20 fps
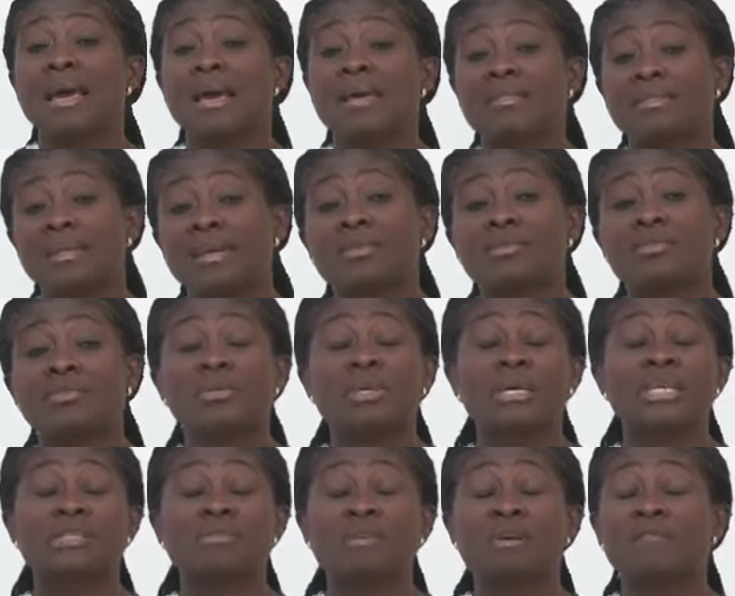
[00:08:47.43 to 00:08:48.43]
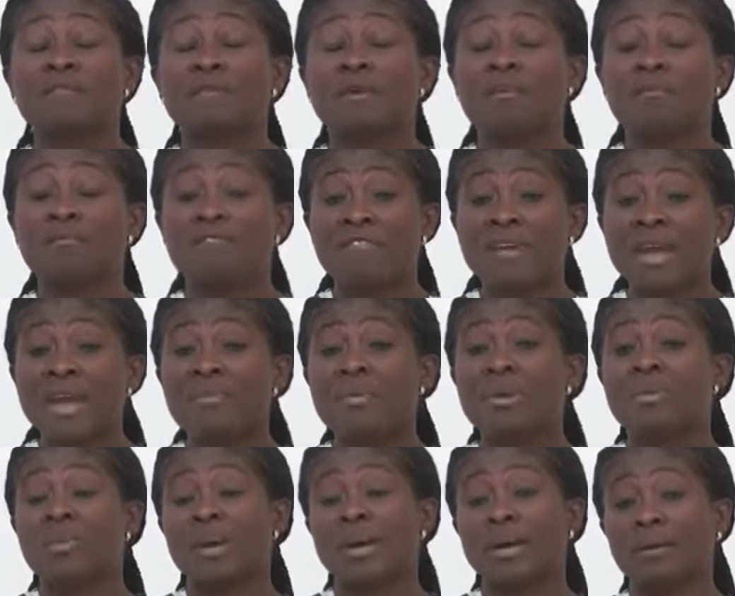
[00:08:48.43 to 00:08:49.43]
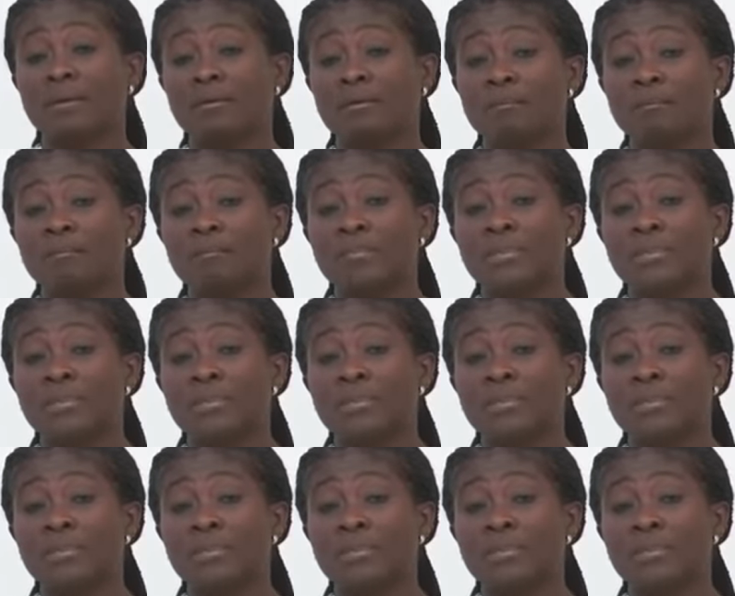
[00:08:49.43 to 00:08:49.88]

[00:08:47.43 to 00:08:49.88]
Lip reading: and then students perform very well.